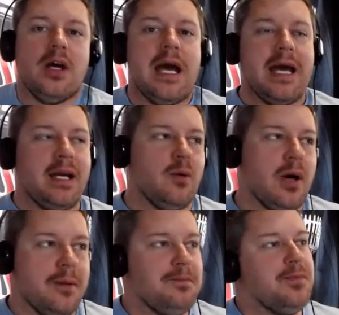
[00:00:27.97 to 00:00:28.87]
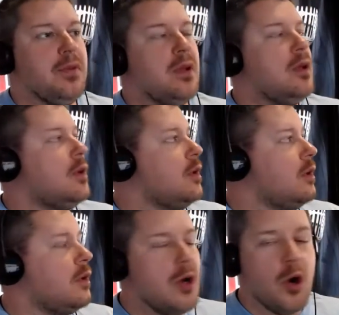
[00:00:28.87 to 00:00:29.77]
Anyway,
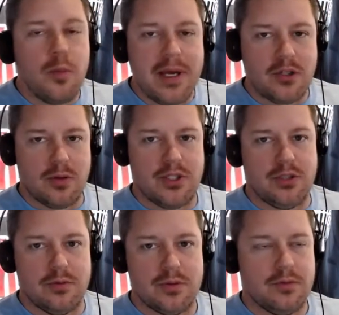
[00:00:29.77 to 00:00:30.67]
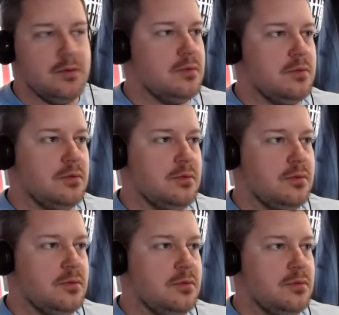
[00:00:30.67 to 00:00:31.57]
no major issues.
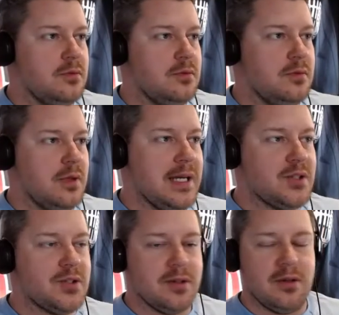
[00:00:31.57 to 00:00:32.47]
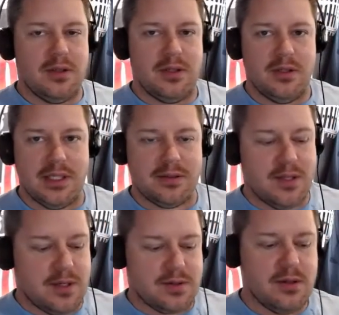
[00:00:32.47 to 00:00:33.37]
It's, get
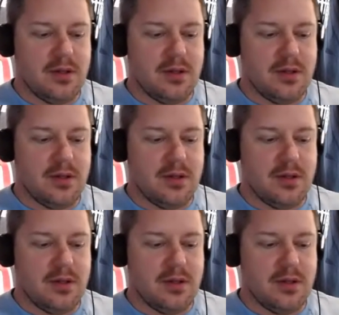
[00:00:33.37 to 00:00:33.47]
this.